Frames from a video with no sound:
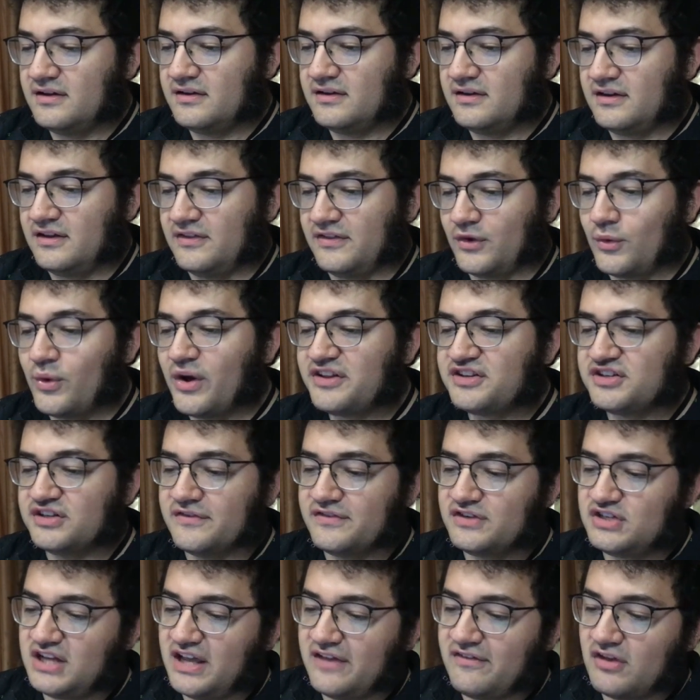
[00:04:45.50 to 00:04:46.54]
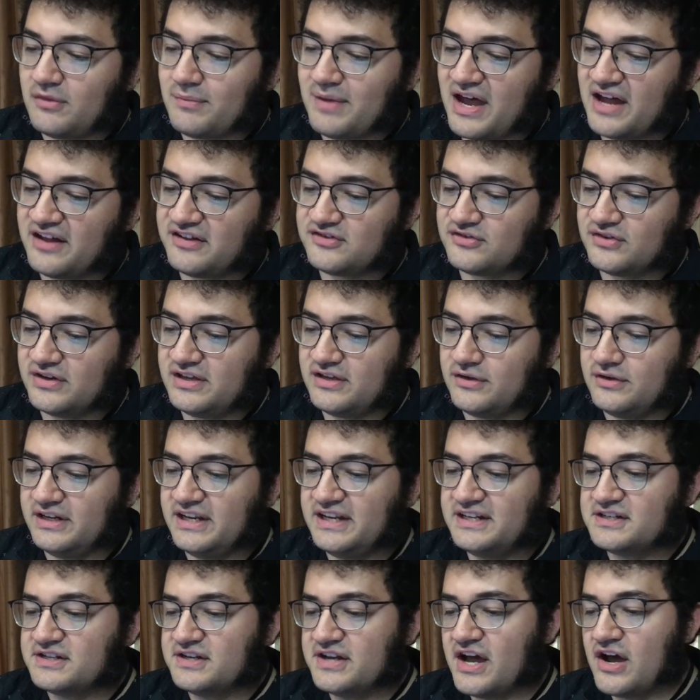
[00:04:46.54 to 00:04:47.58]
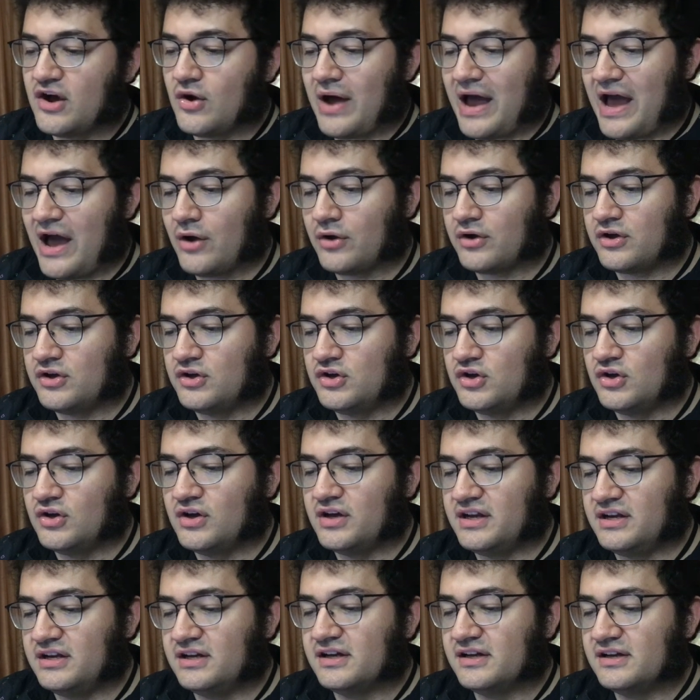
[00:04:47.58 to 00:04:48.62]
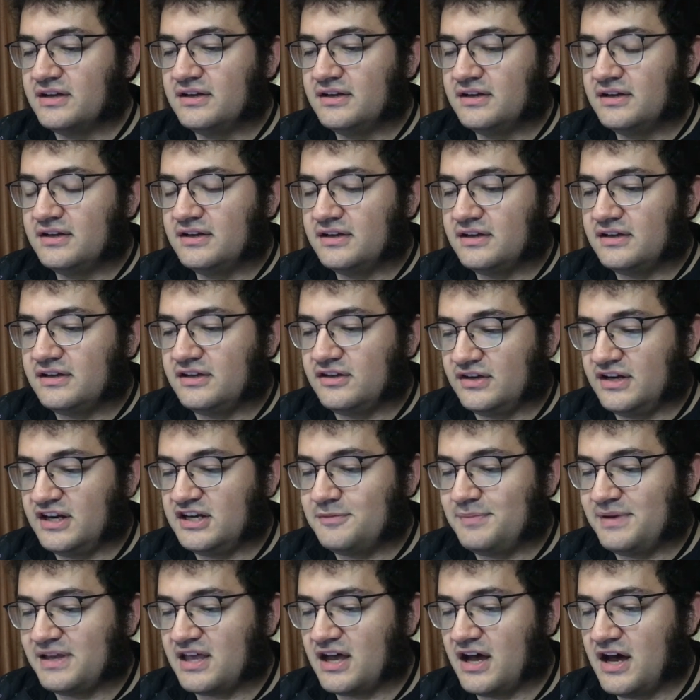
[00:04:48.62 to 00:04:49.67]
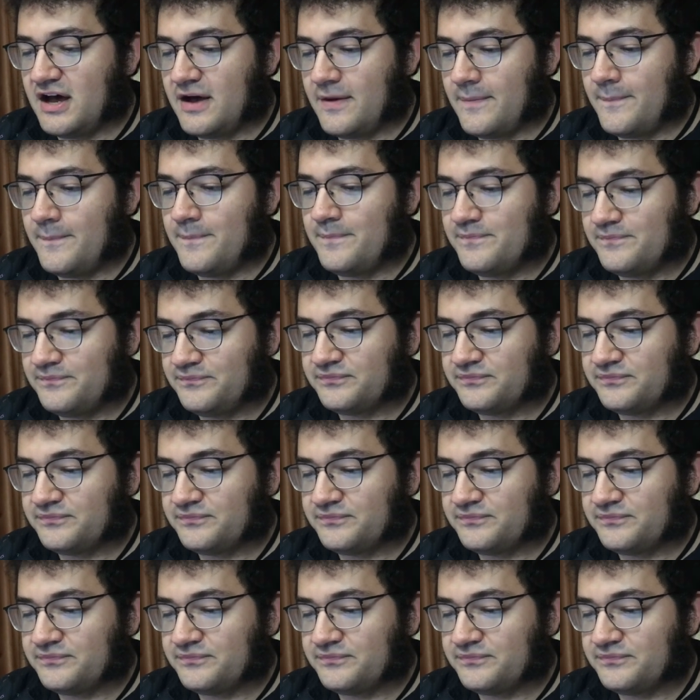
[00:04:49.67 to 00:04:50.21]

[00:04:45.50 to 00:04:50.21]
In the question of achieving mastery, you need to know how good you need to become.